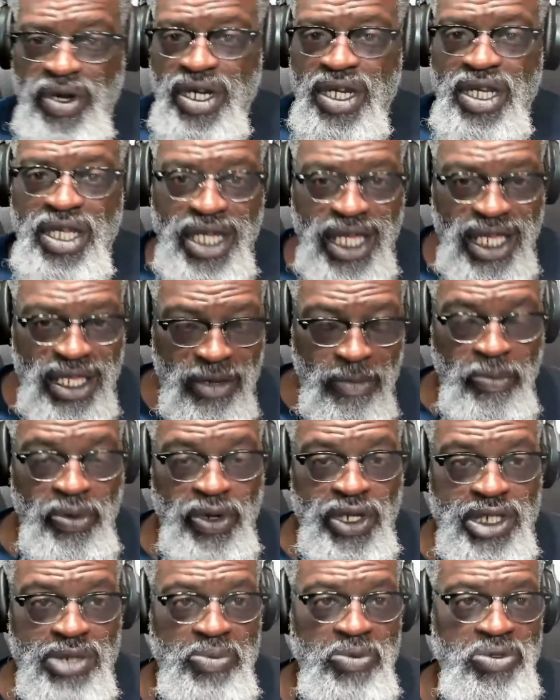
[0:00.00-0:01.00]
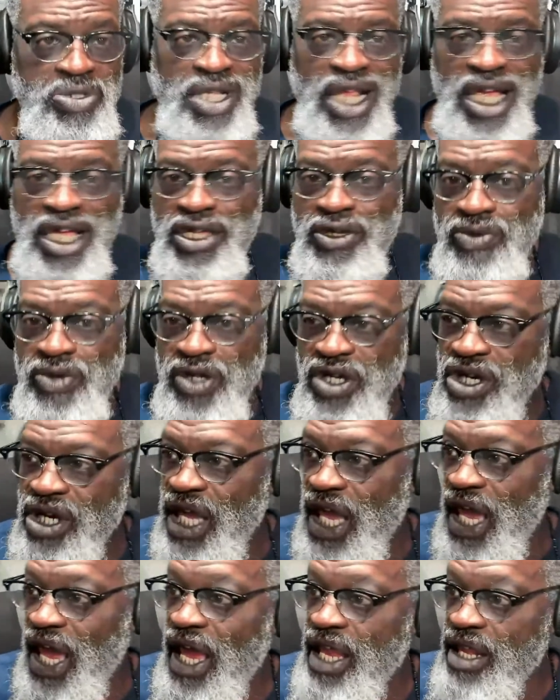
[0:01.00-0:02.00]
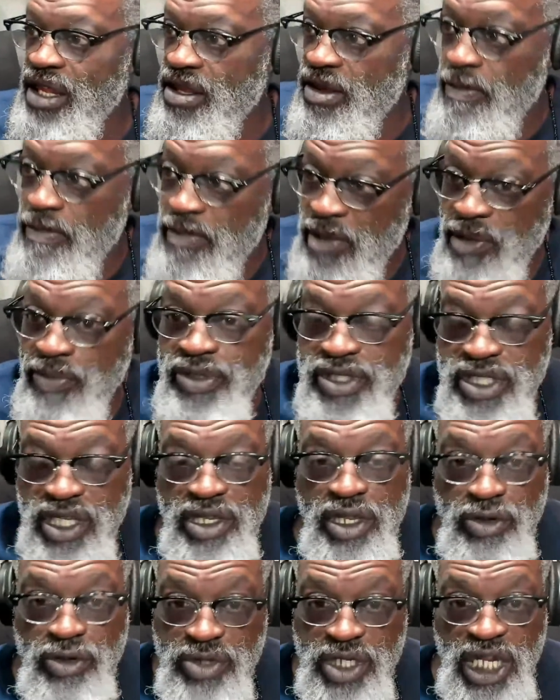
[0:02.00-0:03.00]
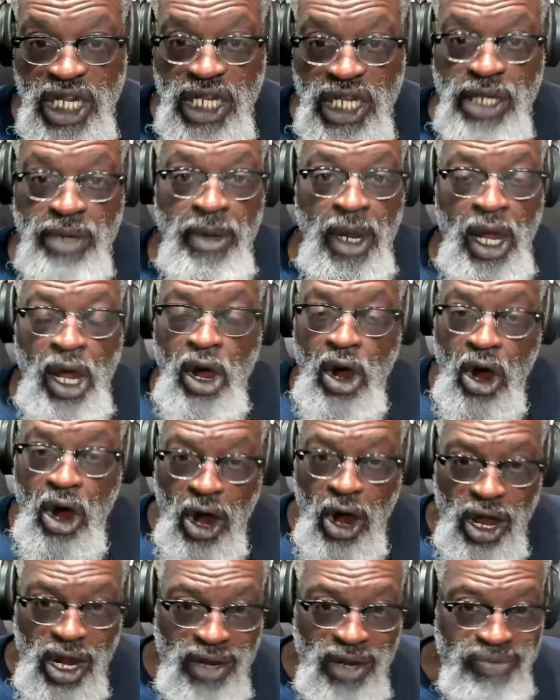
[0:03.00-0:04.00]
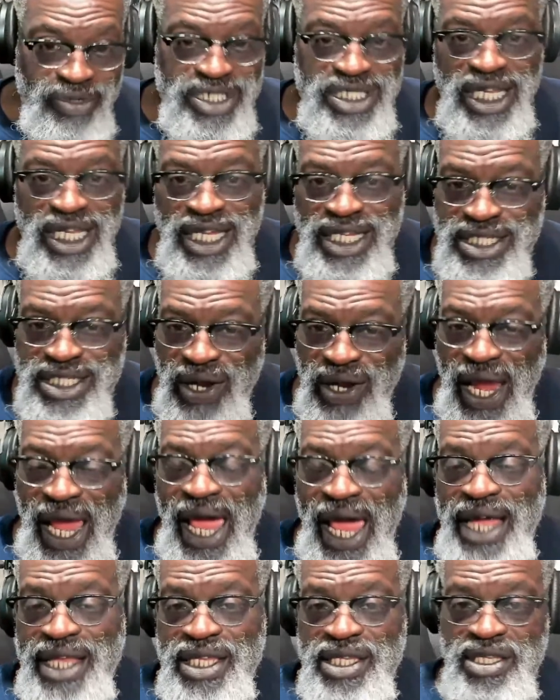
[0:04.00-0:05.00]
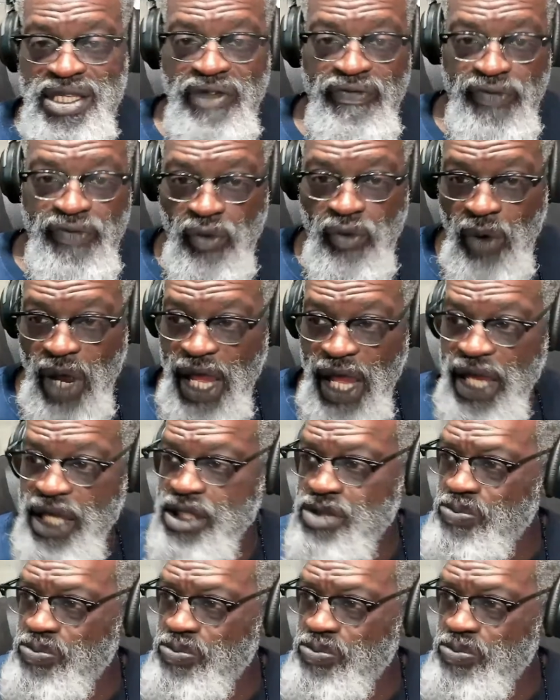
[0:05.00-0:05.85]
and look at the principles like you look at members of your team. All of us interact in different ways,